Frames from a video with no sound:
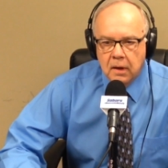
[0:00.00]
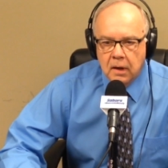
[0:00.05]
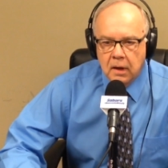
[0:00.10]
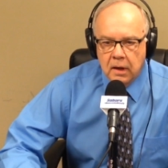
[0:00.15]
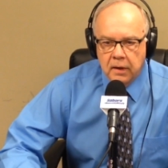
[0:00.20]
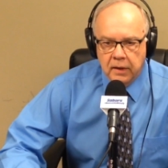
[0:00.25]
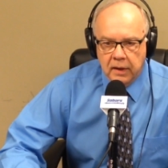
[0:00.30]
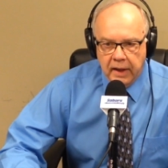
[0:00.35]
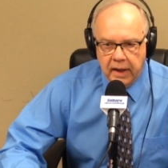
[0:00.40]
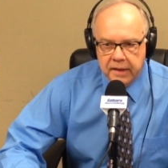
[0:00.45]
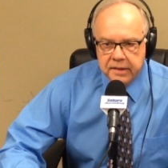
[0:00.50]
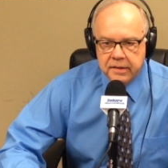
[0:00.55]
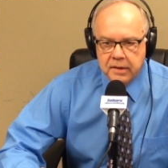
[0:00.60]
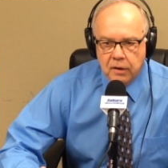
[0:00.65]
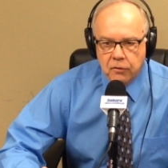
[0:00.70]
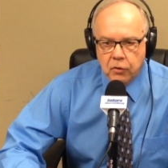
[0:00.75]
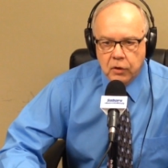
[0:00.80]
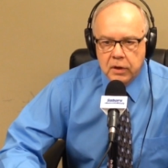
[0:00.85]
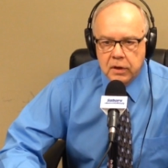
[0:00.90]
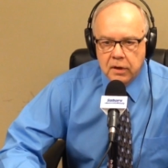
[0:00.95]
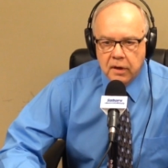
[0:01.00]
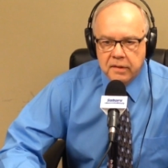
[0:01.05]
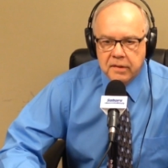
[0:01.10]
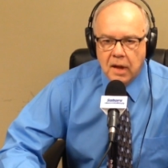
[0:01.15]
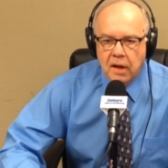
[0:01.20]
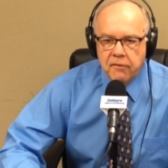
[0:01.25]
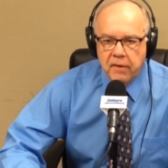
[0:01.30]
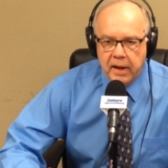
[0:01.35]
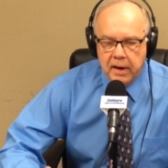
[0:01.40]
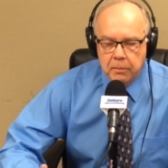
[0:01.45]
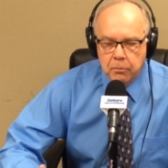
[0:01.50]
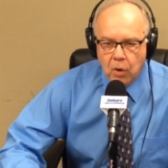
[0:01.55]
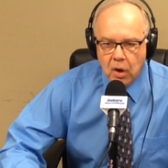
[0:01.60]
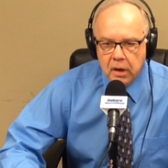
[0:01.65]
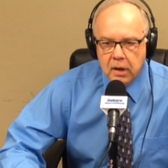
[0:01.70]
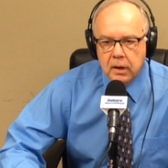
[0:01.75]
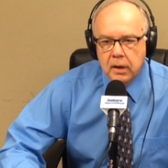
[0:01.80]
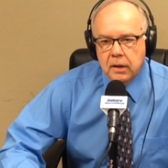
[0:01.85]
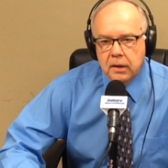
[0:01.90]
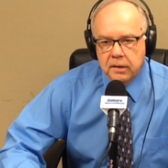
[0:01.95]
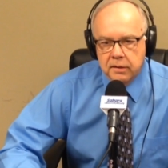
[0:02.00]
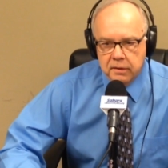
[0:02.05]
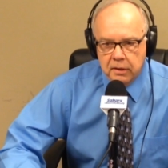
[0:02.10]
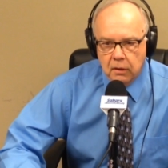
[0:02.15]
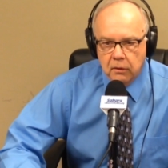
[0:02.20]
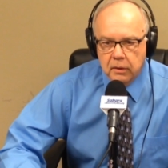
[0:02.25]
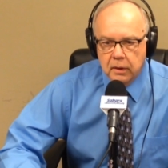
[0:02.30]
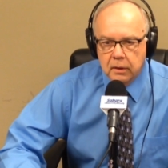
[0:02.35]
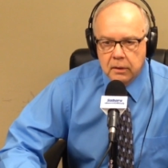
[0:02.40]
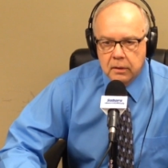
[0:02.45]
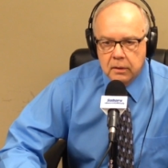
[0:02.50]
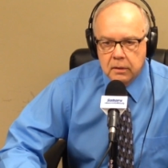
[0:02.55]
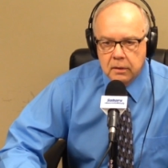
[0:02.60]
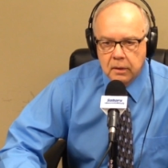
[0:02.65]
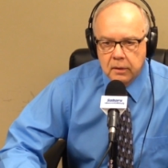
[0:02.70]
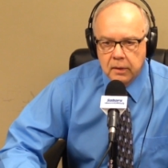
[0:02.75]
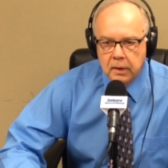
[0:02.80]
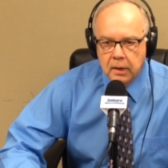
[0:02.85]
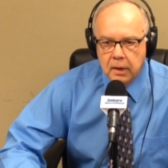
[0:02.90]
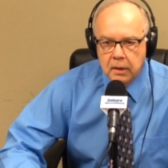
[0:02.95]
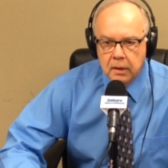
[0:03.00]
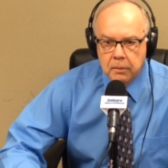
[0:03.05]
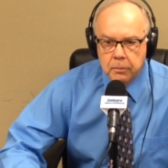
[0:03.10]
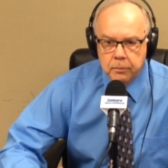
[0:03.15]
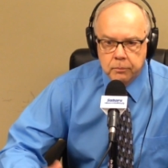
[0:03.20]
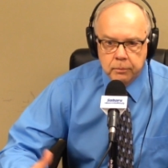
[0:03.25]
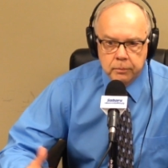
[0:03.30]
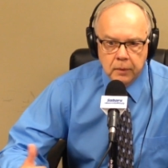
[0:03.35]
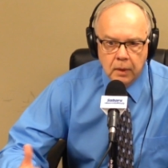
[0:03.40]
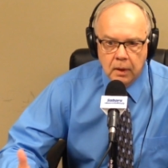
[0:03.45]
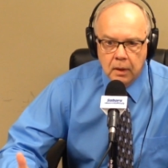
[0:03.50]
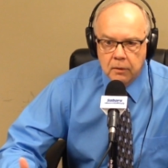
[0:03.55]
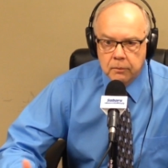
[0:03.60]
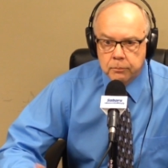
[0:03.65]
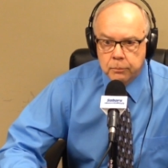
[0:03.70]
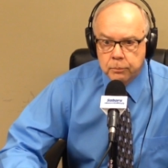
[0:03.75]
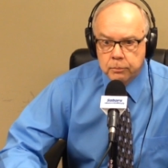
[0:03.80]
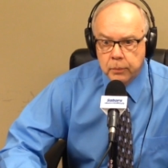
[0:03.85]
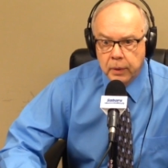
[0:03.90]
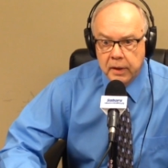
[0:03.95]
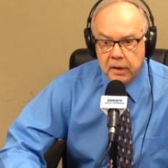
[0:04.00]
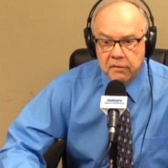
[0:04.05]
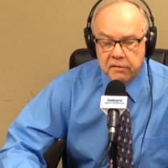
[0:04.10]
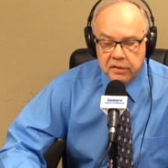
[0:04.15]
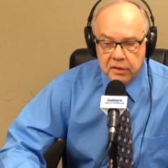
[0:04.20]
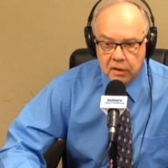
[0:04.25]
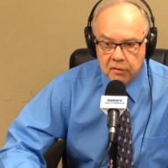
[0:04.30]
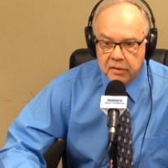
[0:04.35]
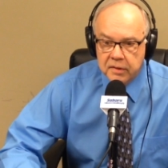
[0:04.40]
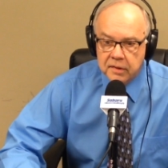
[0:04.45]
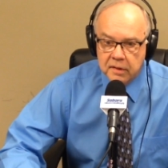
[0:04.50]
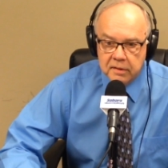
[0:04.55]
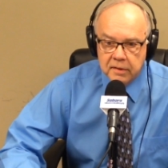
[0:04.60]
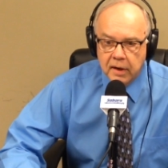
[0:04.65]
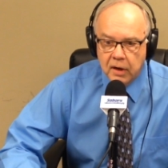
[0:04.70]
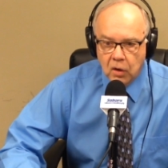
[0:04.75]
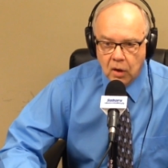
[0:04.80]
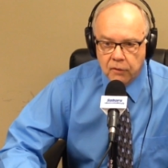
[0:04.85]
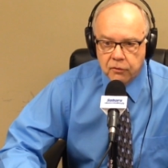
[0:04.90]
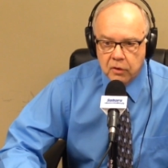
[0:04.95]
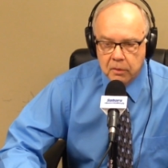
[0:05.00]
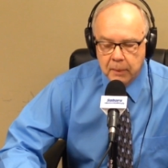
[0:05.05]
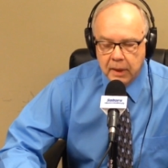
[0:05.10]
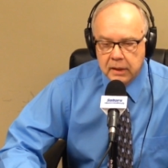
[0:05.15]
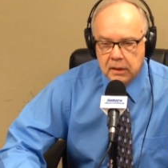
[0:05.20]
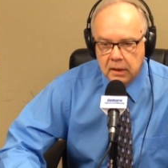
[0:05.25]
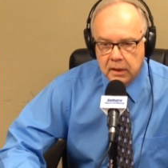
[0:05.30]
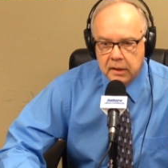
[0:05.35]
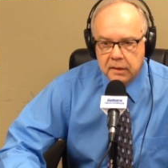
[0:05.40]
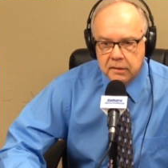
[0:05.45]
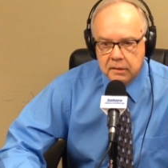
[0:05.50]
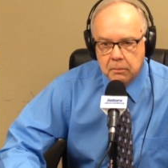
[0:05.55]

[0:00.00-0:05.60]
In the last several years, I've added marketing consulting to the plate of services that I offer to my clients.